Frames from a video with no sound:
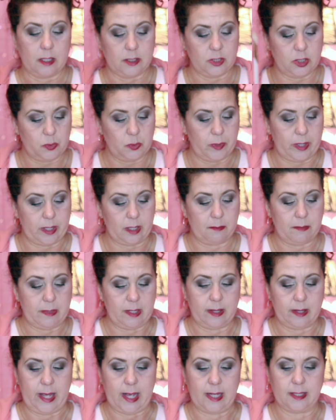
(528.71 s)
Do
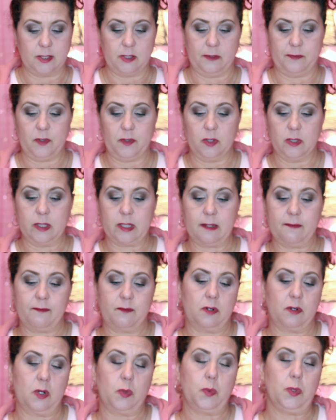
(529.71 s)
recommend that. So if you're looking
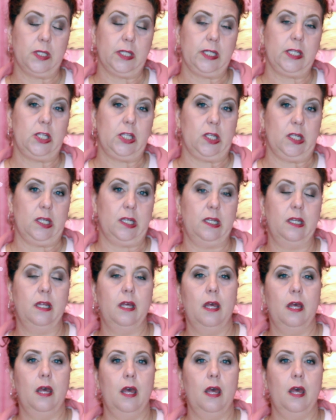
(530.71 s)
for a really good